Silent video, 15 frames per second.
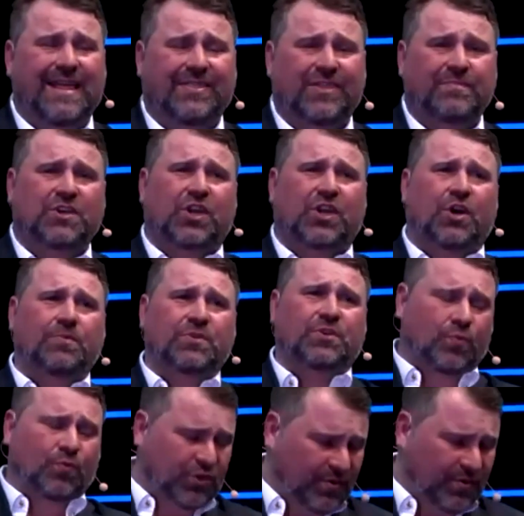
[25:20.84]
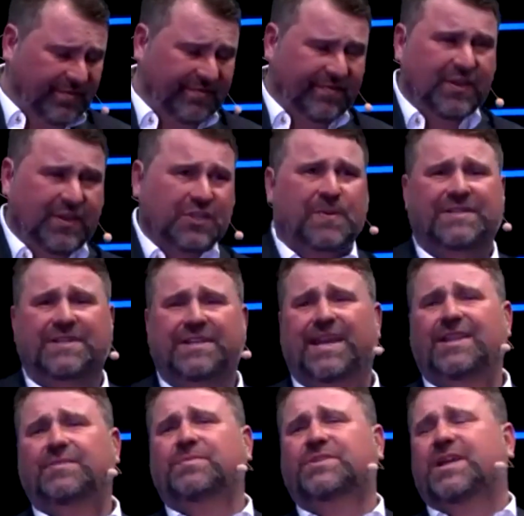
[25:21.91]
them to come towards you in the first place and get
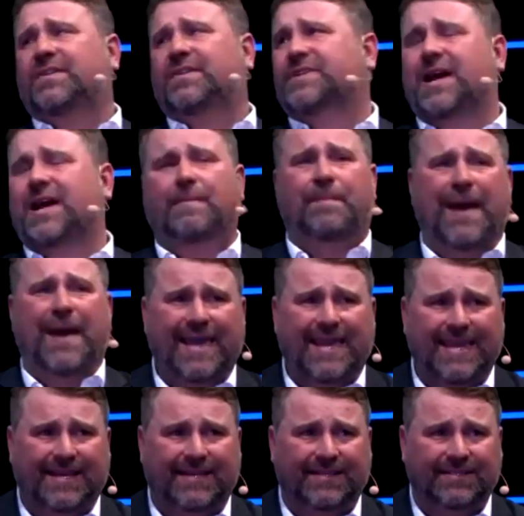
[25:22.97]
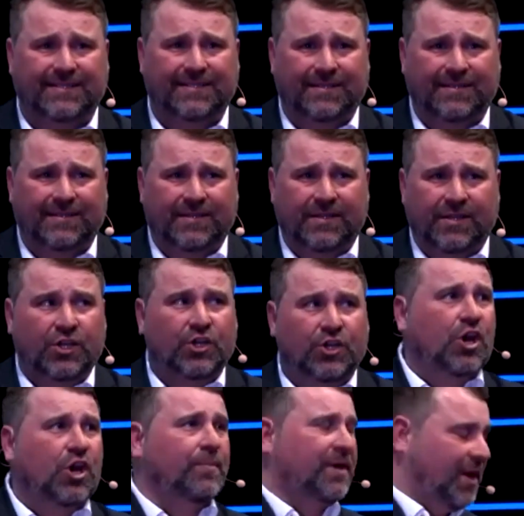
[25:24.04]
themselves out of pain.
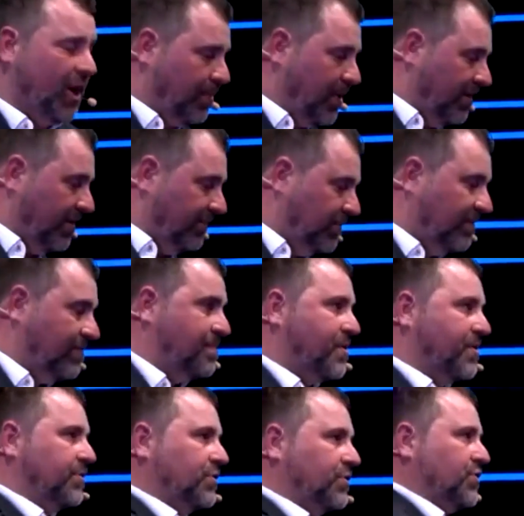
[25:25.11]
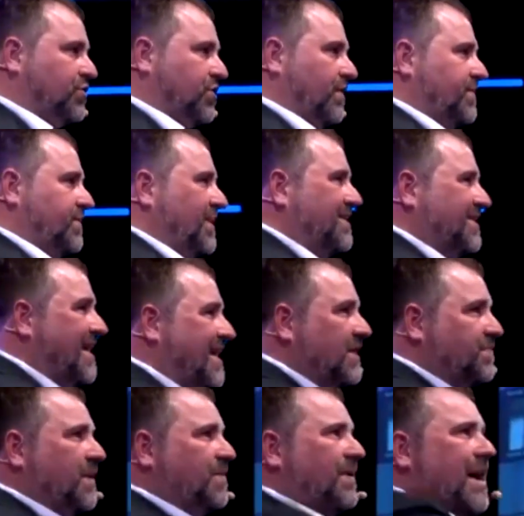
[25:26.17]
Show me an elbow if you have a product or service that takes
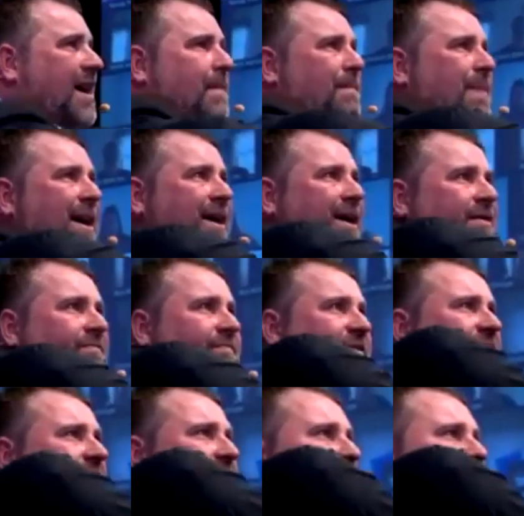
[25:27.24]
people out of pain, physically or